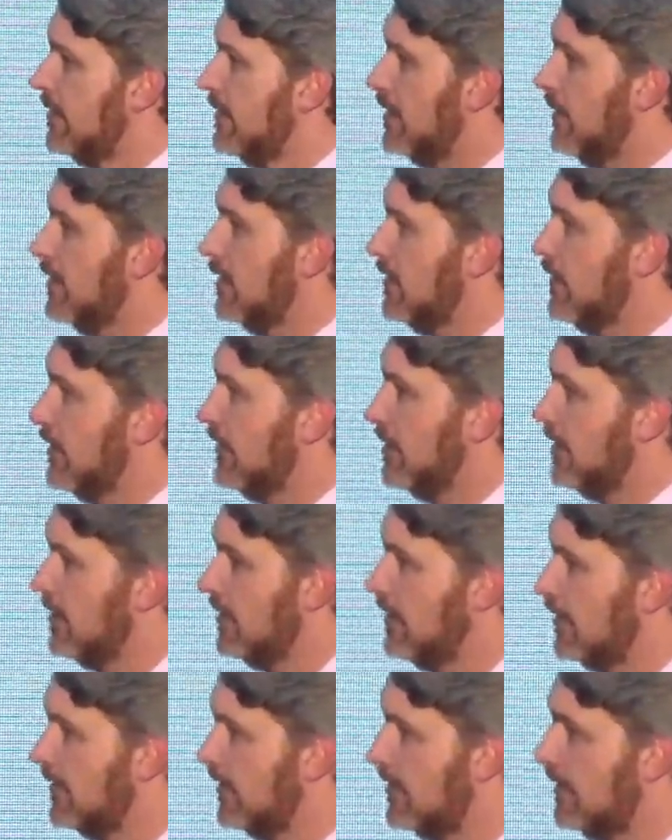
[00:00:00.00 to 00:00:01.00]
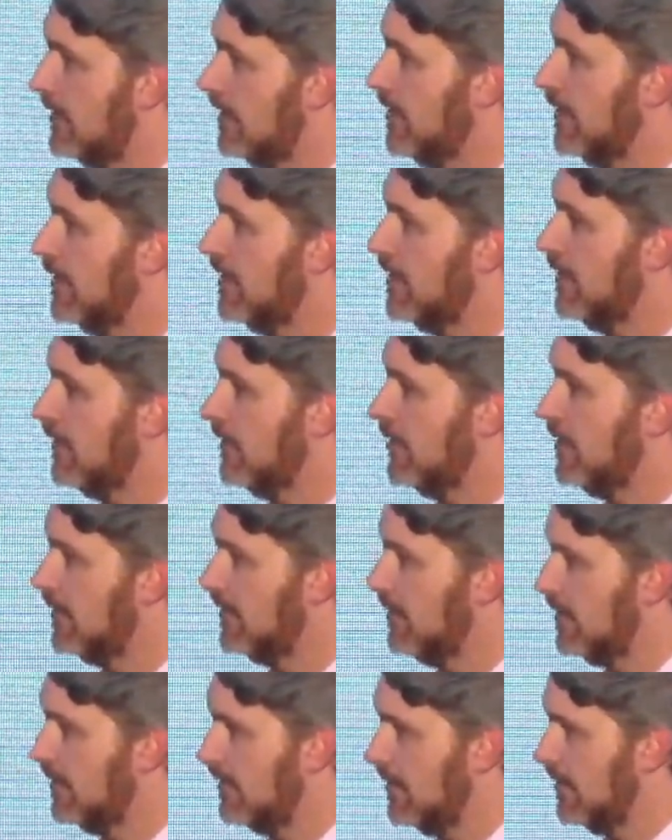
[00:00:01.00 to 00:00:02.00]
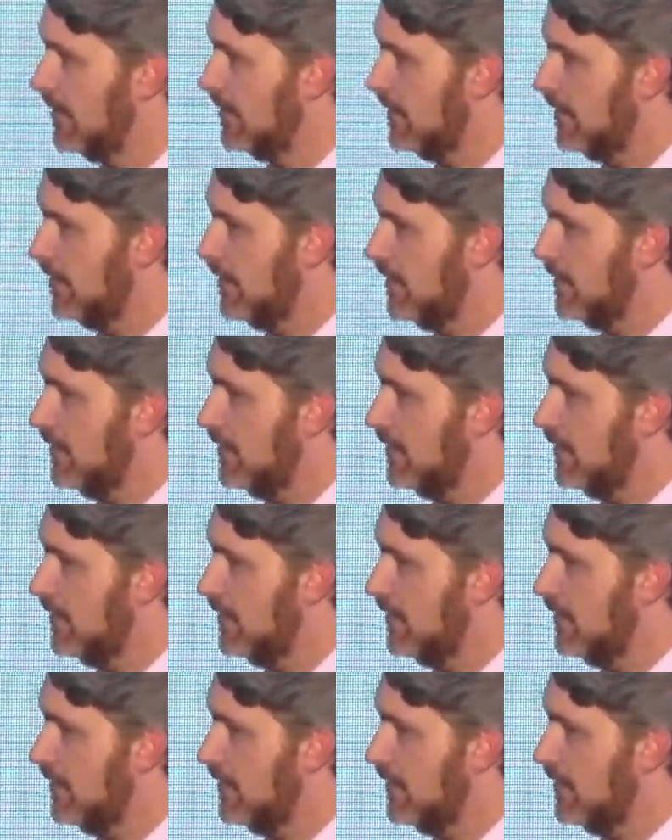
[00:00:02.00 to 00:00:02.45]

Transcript: you could have done to avoid the burnout of